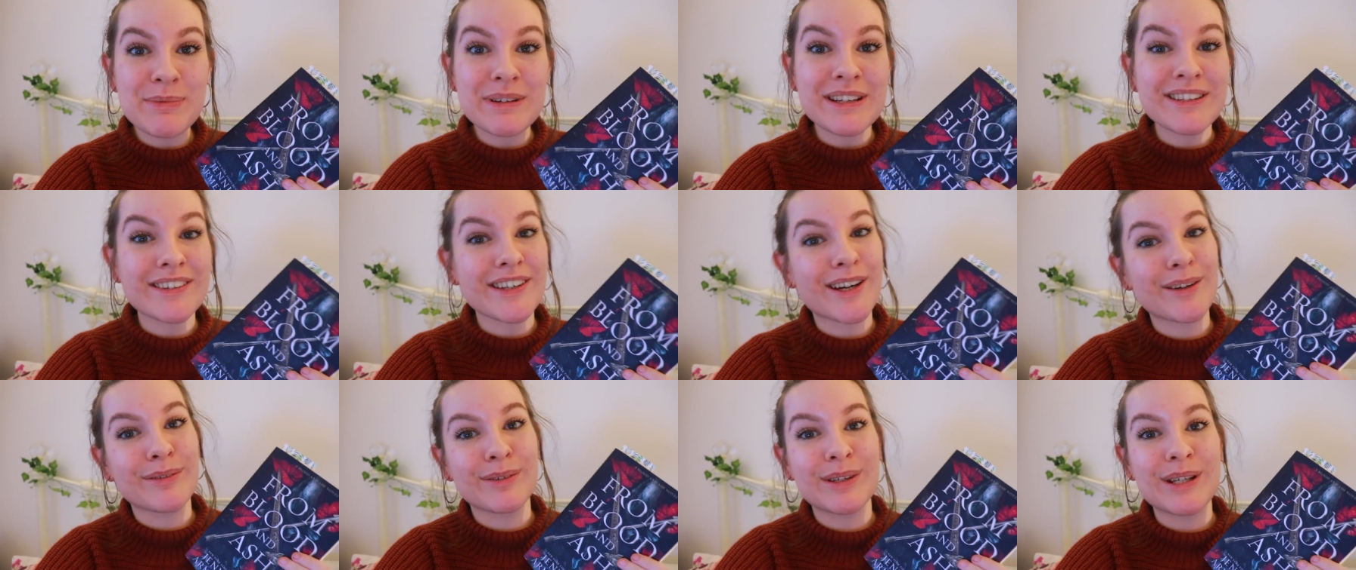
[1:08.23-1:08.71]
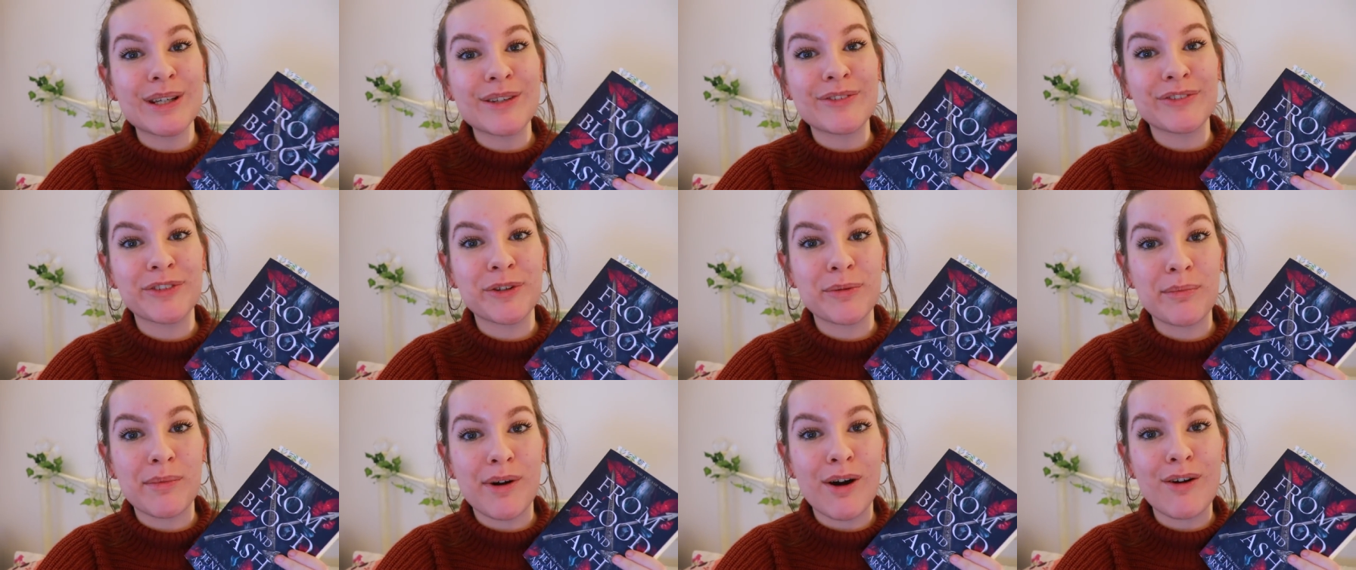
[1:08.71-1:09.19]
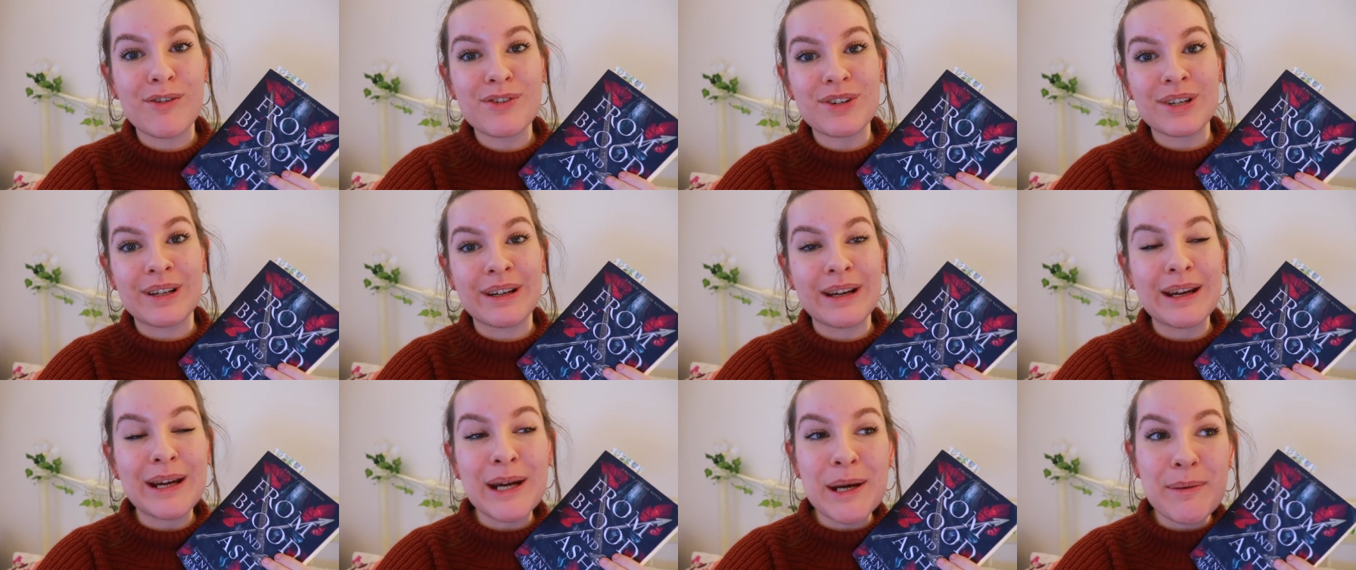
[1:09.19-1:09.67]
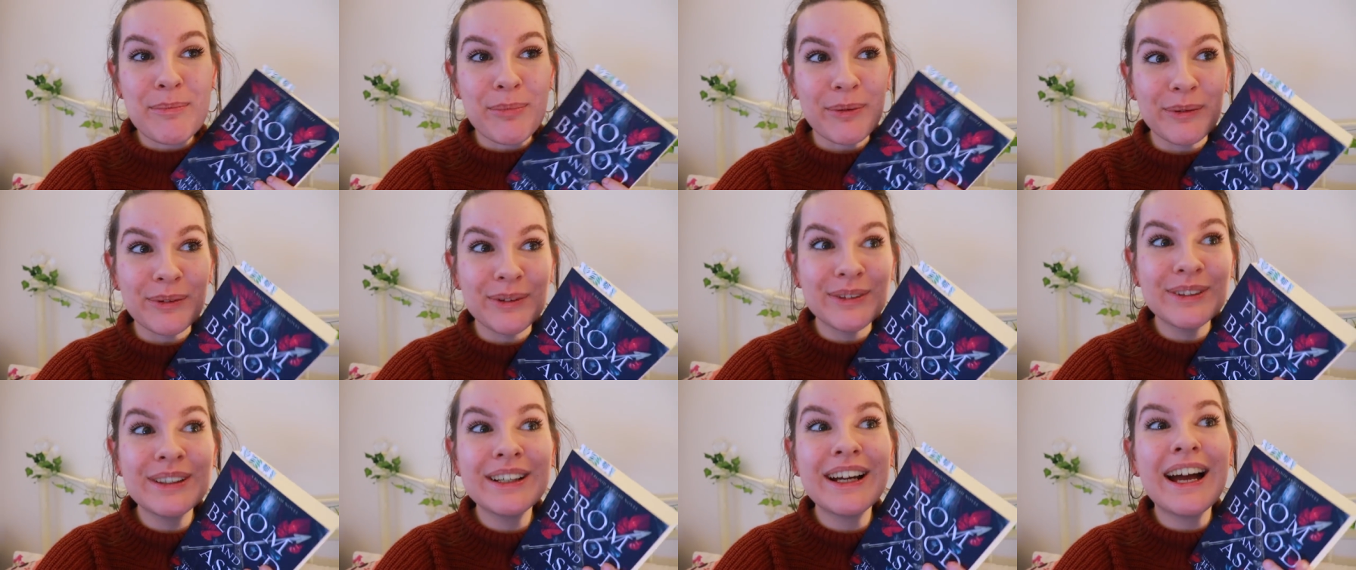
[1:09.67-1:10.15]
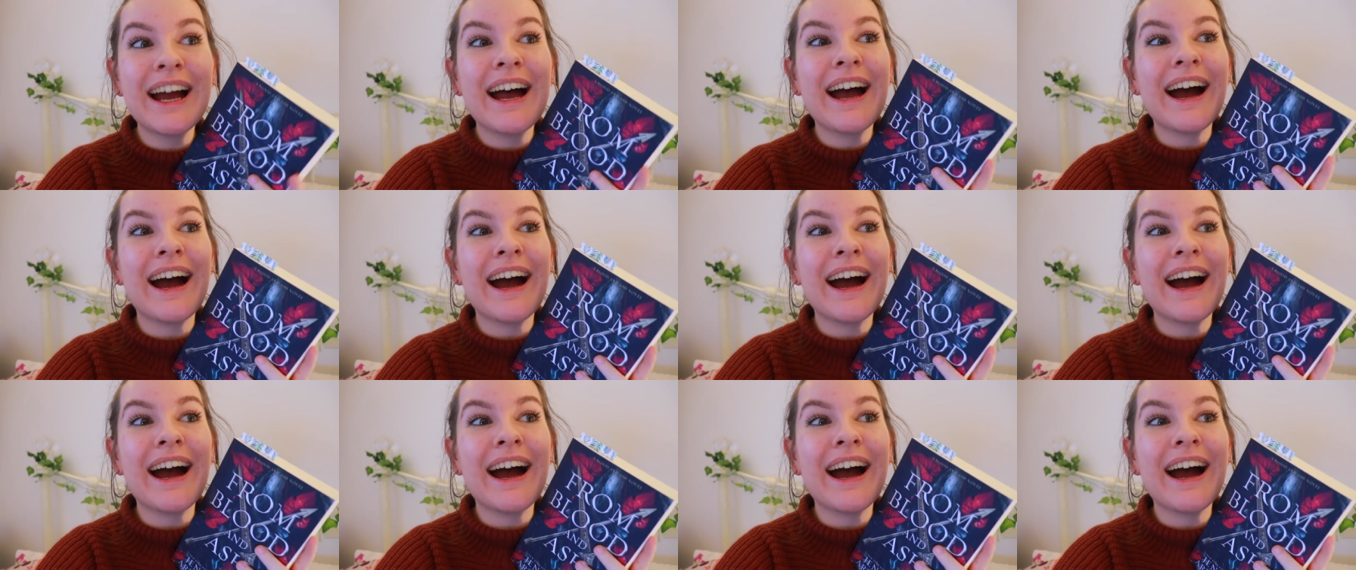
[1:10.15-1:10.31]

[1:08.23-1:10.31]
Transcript: It's I read for March and April,